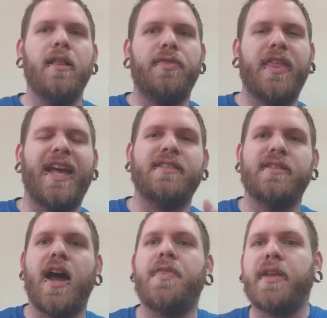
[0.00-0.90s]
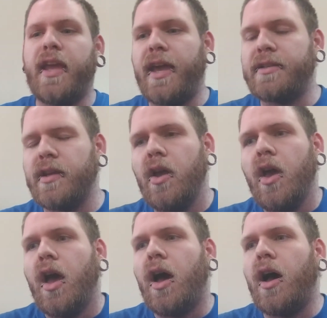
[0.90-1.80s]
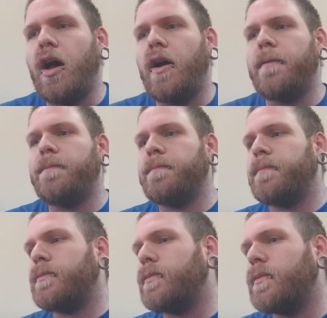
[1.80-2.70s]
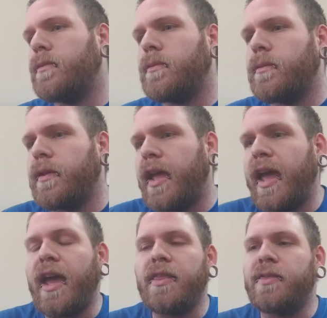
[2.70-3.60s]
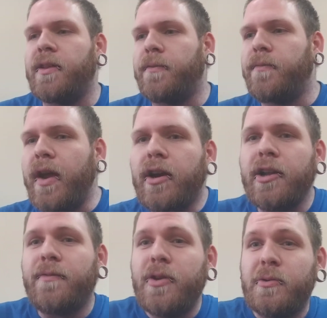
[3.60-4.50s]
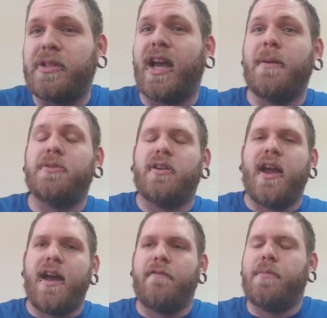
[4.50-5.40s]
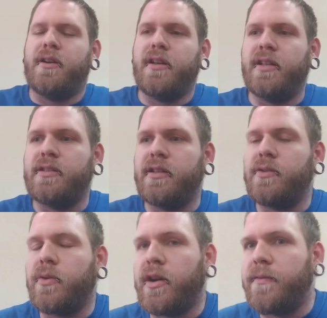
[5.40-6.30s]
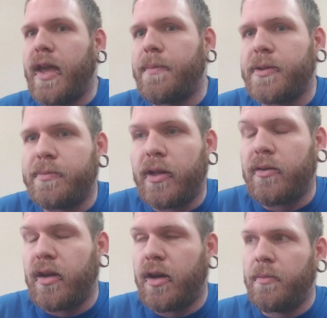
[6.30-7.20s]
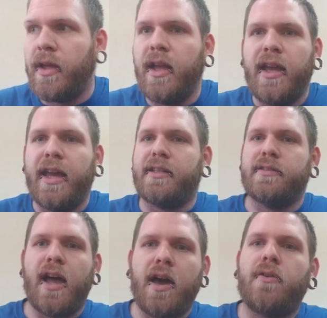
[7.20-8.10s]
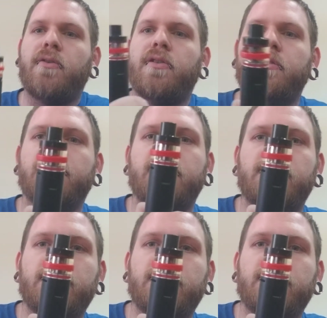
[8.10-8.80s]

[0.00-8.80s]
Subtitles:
That's not the case. The very few times there have been an incident where a vape is blown up, it's not on